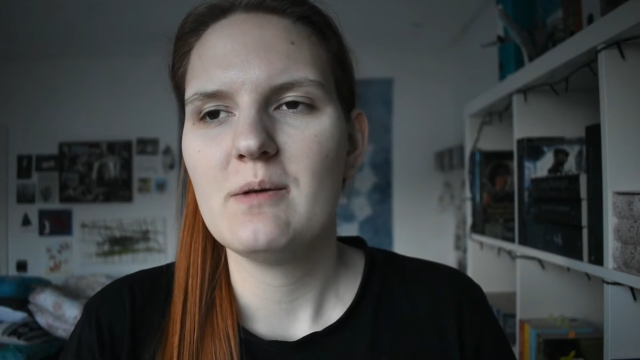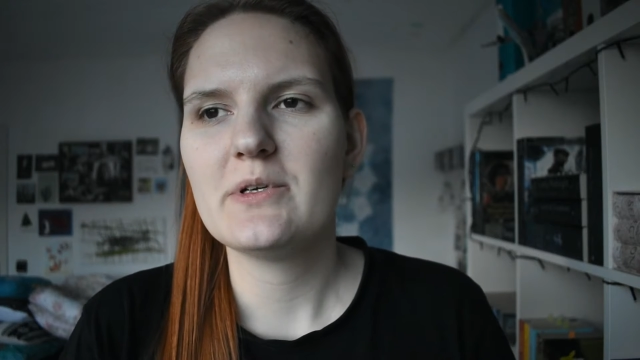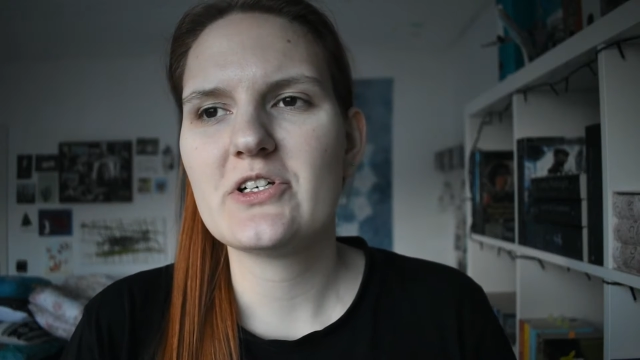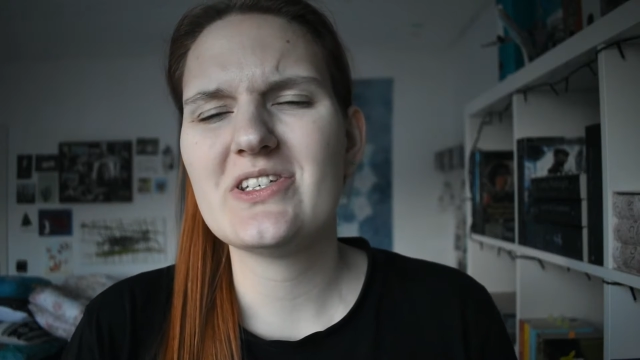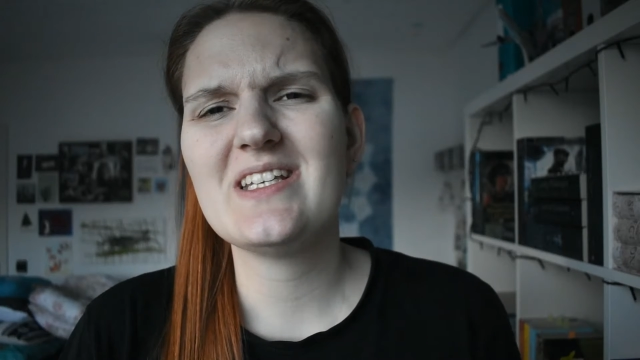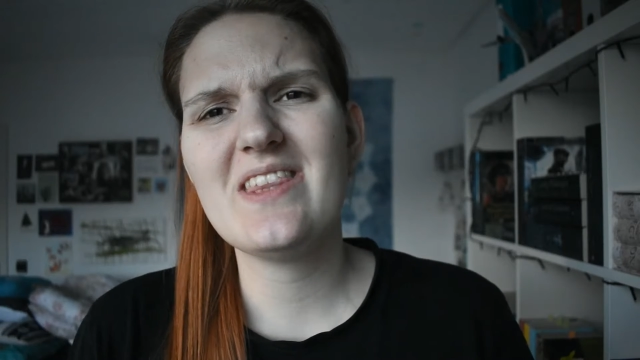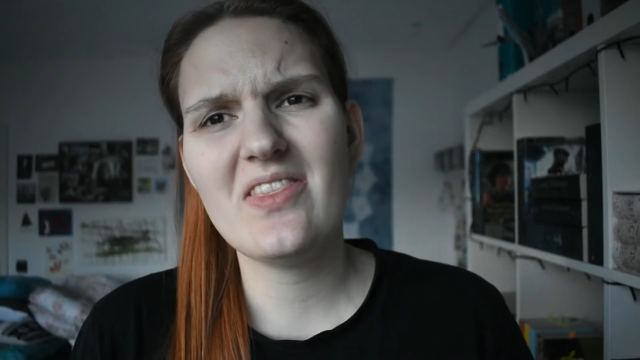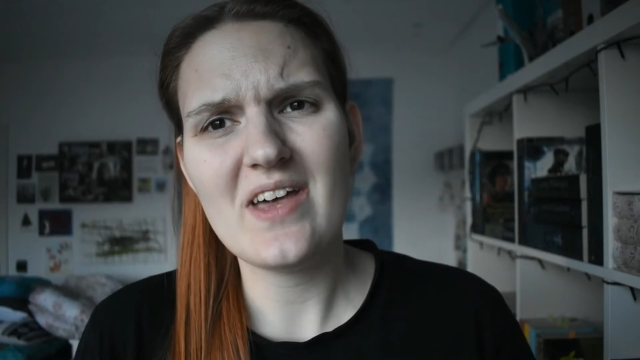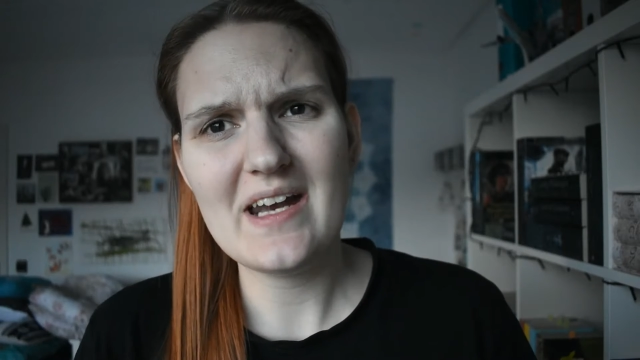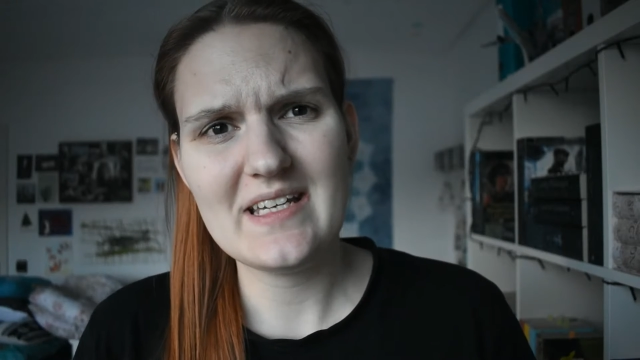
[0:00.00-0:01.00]
because I
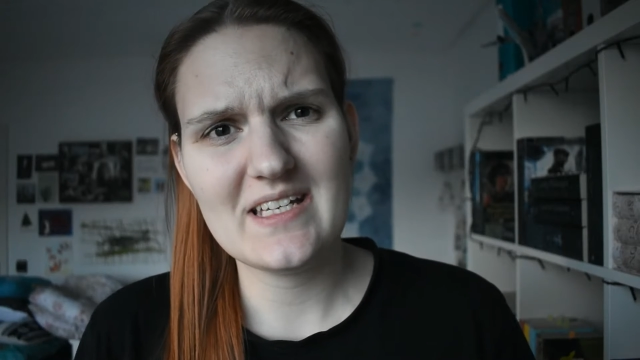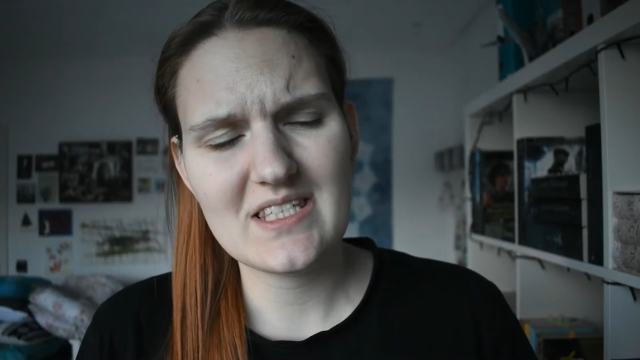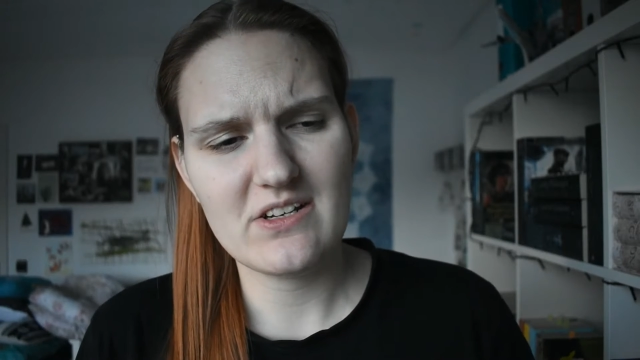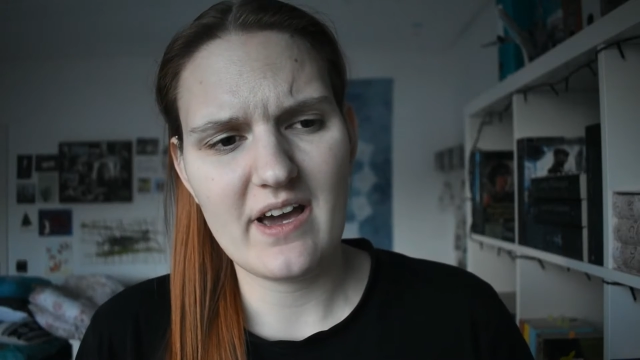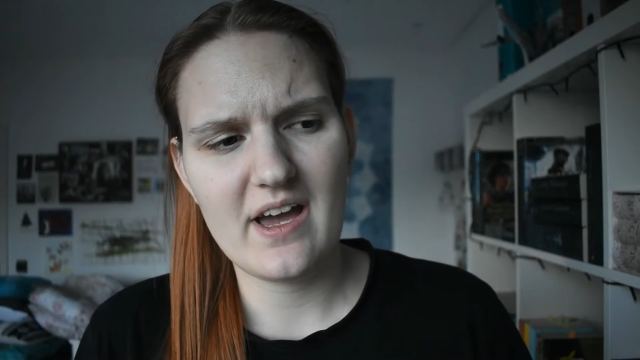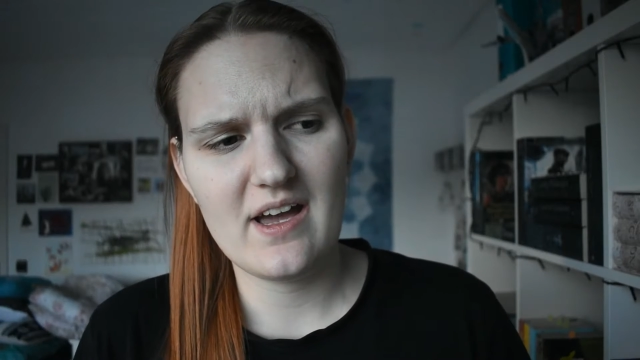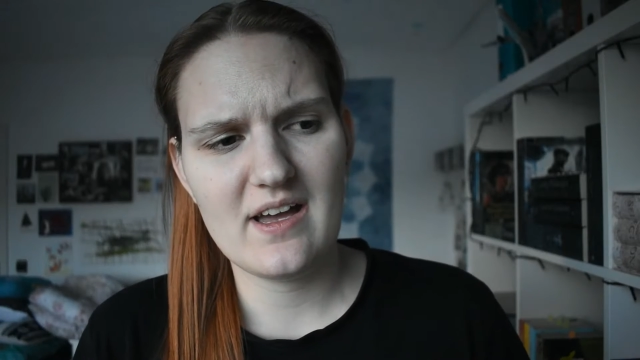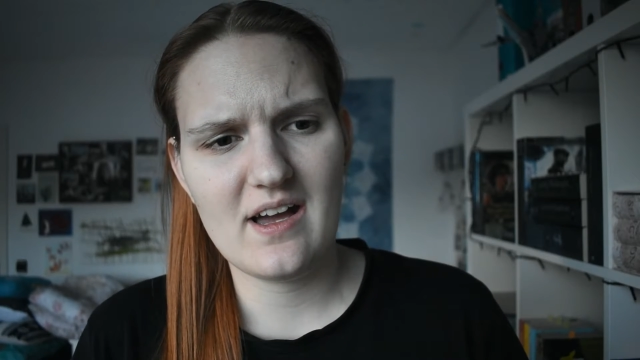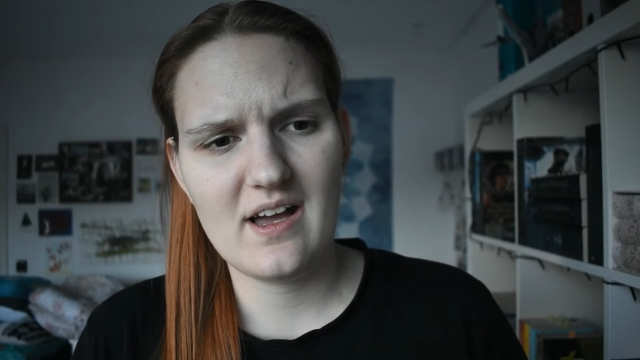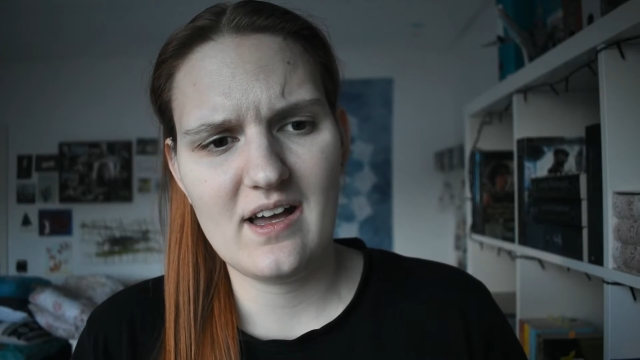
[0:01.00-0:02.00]
did that
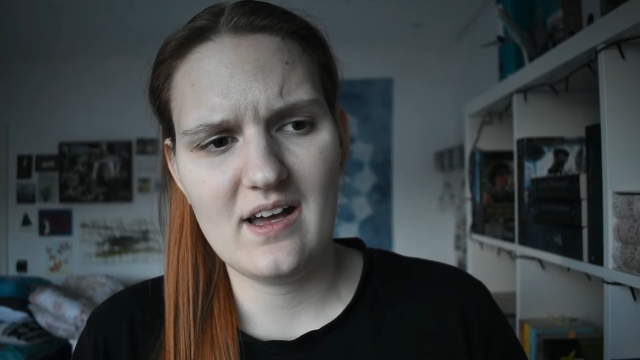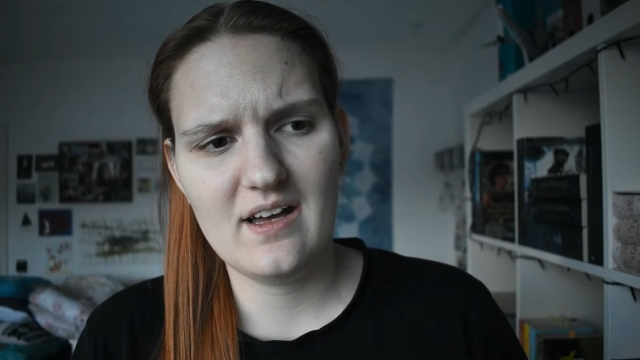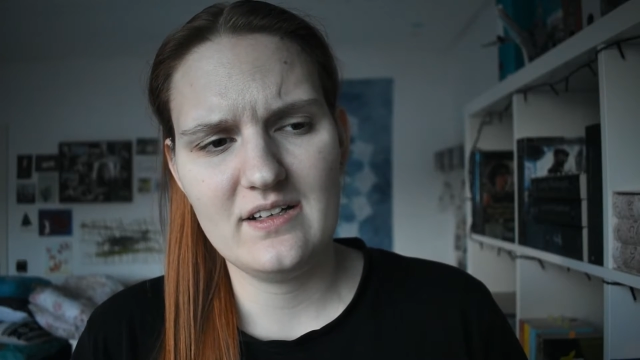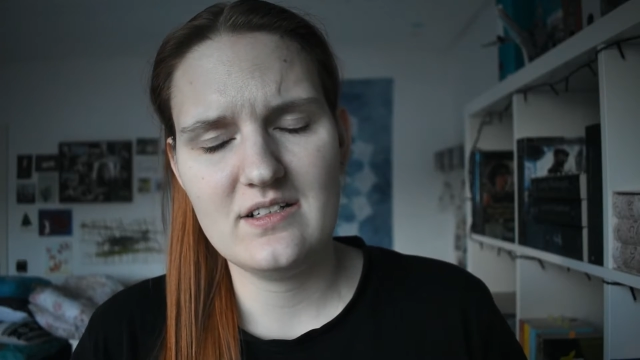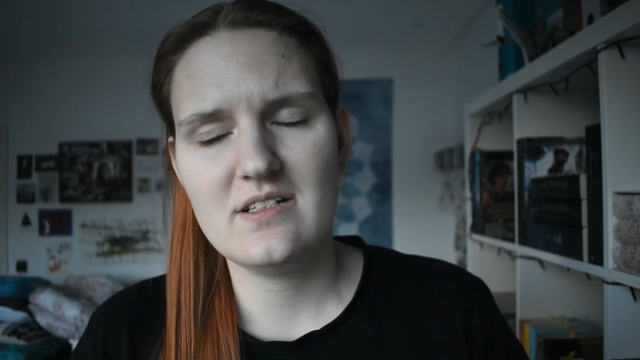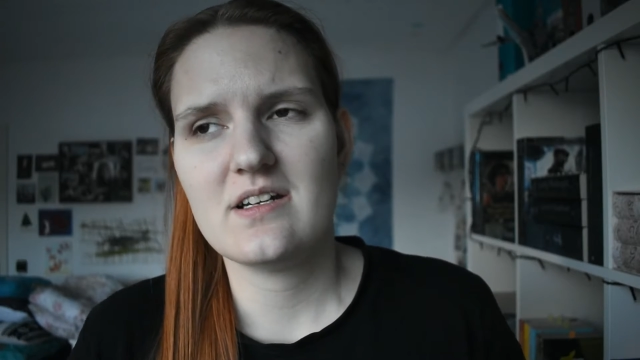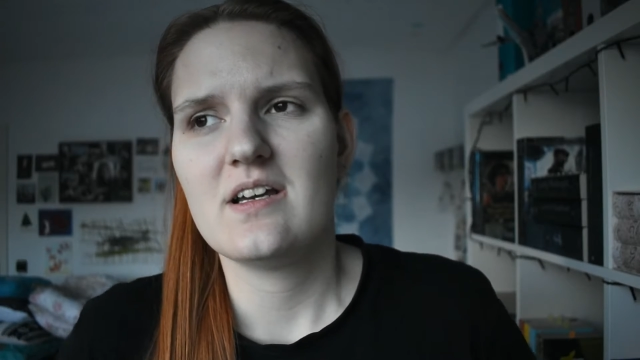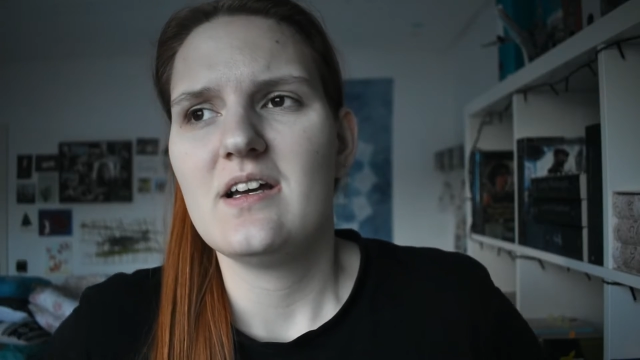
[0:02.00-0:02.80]
yesterday, and